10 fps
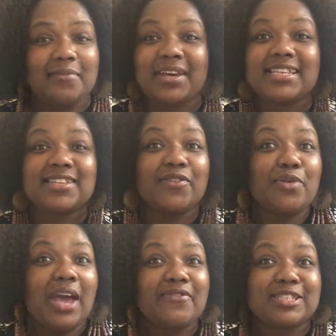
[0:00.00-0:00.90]
Because if
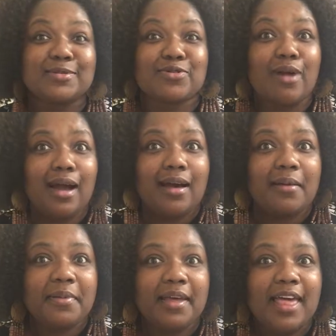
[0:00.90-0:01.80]
you haven't
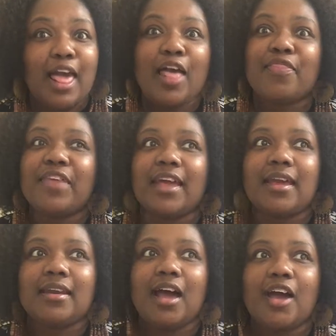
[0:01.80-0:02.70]
subscribed,
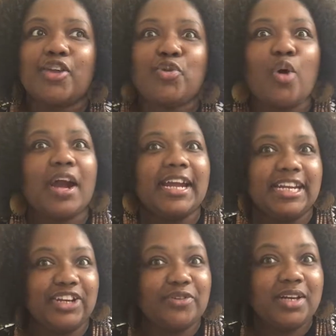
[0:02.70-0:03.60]
then you are
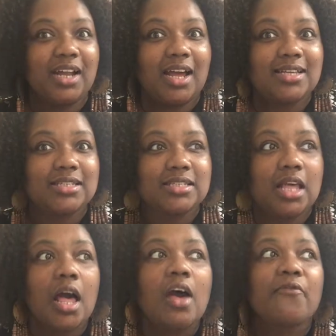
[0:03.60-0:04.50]
hindering us
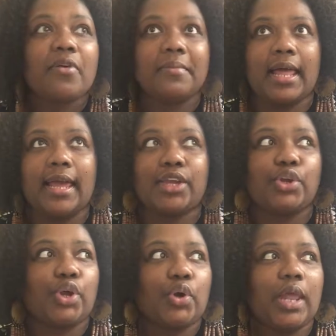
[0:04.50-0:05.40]
from like,
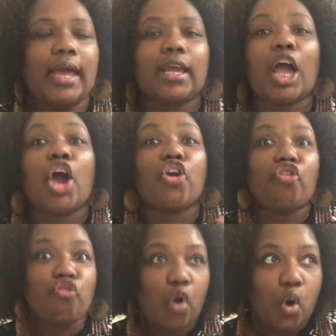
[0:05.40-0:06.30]
you know, like
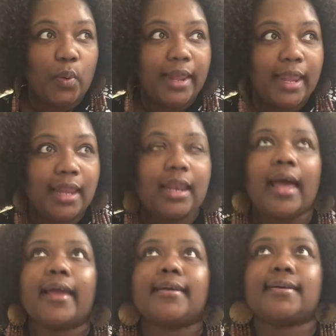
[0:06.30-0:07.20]
growing,
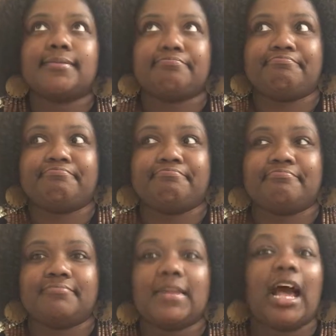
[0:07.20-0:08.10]
like
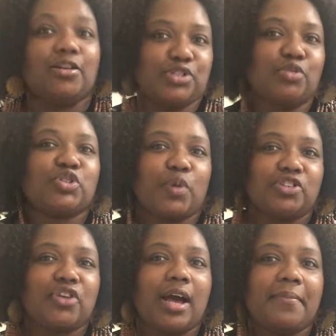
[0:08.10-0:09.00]
also short
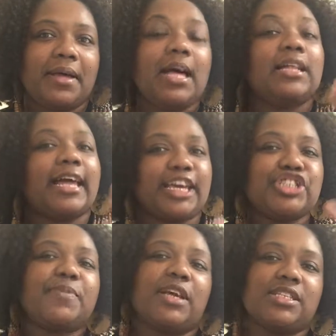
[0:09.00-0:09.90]
drop. Like
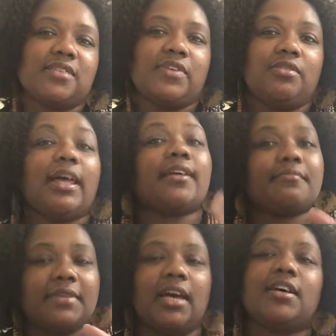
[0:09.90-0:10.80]
it's because of you. Like,
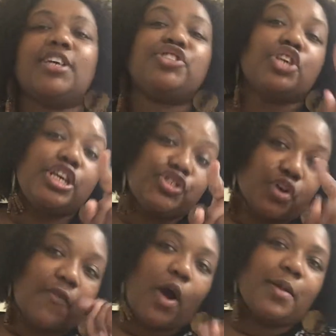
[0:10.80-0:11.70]
yeah, it's it's
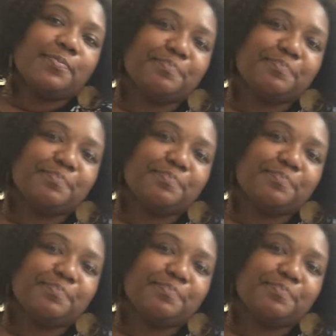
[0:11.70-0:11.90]
your fault.